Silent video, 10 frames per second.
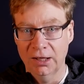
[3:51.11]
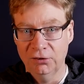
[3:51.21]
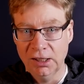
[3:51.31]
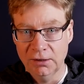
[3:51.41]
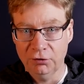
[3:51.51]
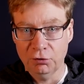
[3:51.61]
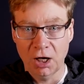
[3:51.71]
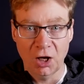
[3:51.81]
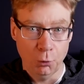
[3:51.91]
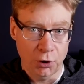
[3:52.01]
Seeing this
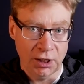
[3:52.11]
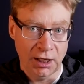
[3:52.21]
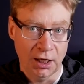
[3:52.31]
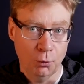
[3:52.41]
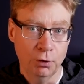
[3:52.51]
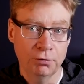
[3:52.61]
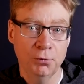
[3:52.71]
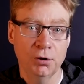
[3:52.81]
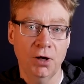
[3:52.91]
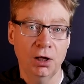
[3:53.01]
truck working will
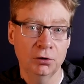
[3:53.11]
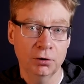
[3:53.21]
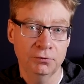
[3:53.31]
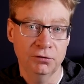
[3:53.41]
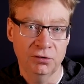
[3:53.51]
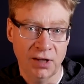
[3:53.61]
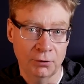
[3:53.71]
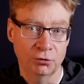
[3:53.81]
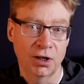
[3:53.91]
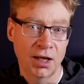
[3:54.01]
remove a lot of
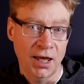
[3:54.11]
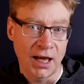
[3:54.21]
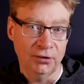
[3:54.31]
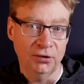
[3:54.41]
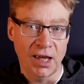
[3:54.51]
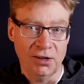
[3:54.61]
doubt as to